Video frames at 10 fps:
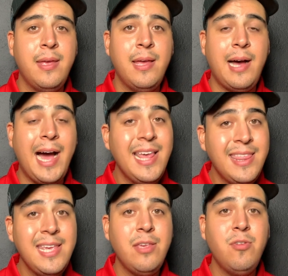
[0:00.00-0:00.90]
I
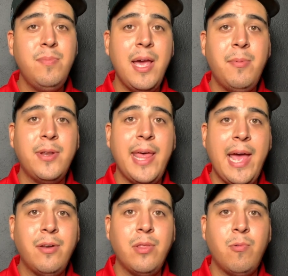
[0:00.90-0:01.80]
think you'll be able to
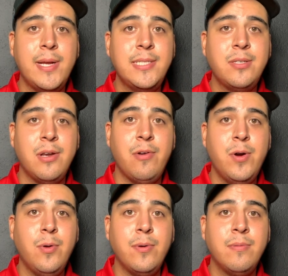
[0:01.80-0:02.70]
handle the rest on your
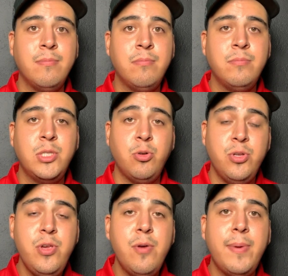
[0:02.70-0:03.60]
own, so do
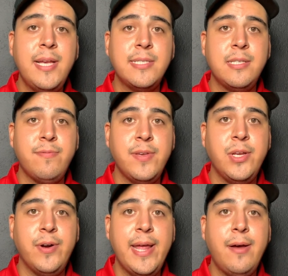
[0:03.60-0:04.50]
your best to
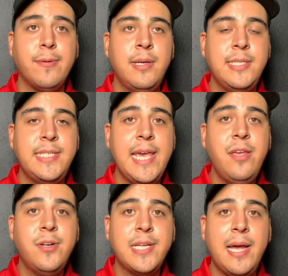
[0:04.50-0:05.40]
figure it out. Take
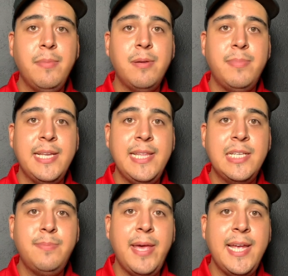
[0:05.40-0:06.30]
your time completing
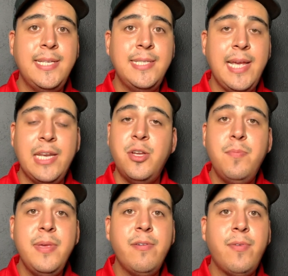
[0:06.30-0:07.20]
this page and don't
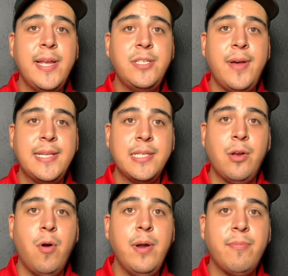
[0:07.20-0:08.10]
be afraid to ask a
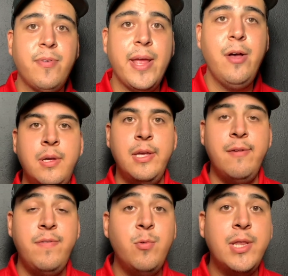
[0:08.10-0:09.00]
grown-up for help.
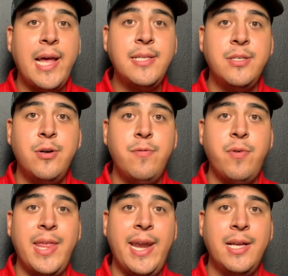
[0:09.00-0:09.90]
If you would like to go
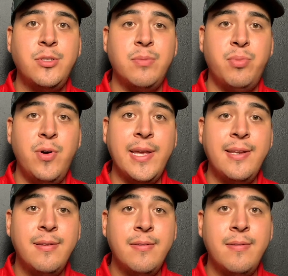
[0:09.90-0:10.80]
for that extra point,
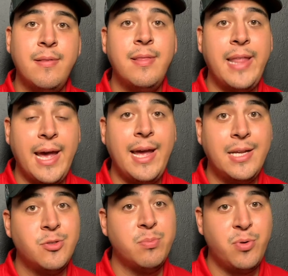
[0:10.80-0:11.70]
that
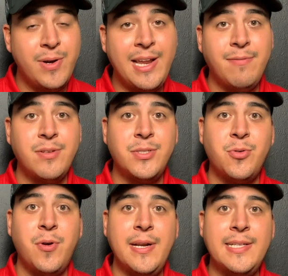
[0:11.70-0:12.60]
extra point after
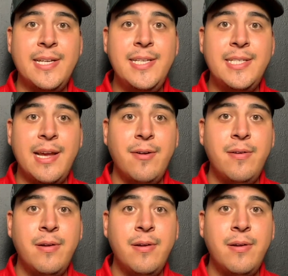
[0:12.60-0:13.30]
scoring a touchdown,